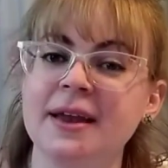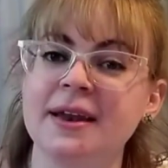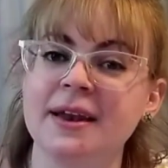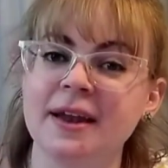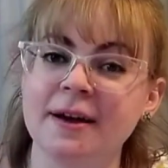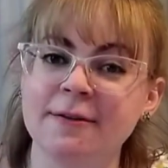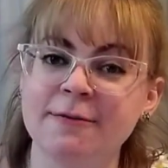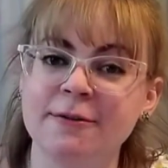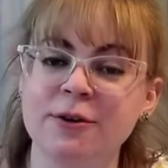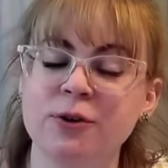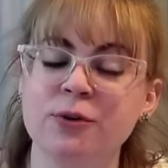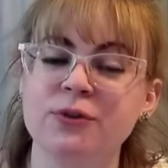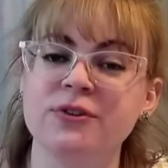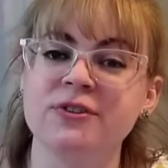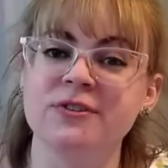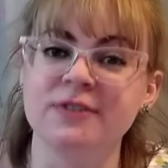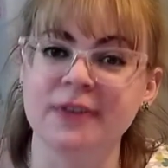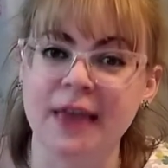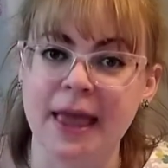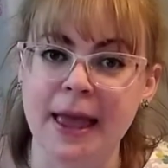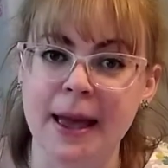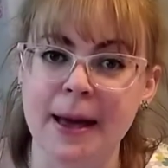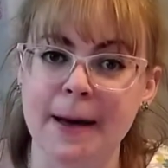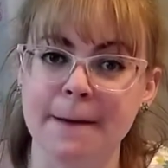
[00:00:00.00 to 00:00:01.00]
nephew
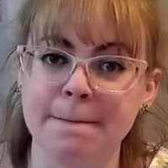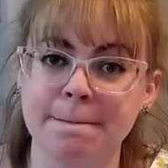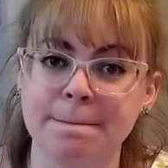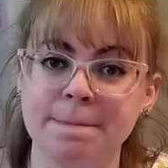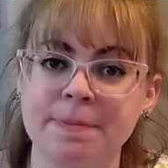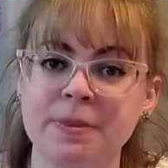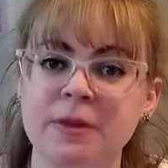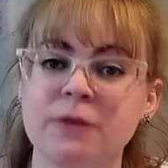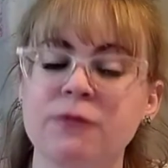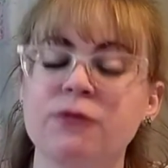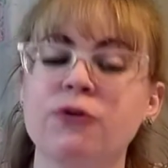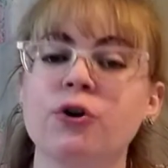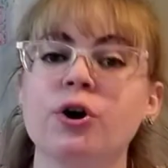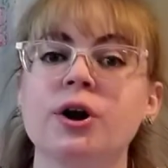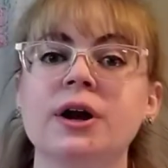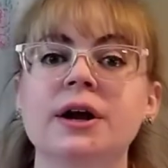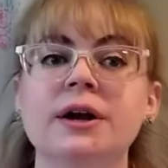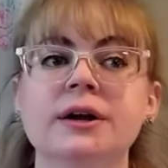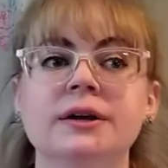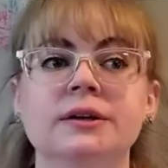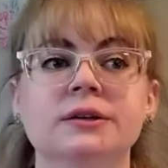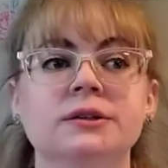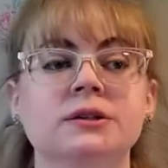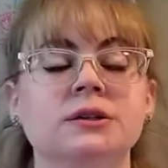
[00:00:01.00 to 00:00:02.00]
Sam for
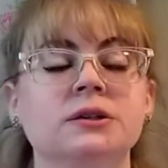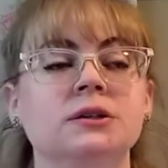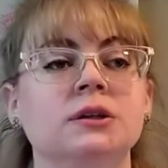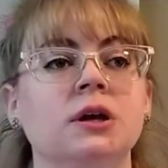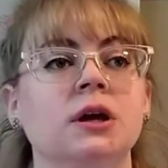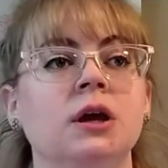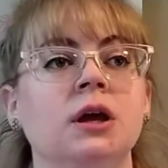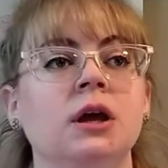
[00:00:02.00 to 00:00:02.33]
his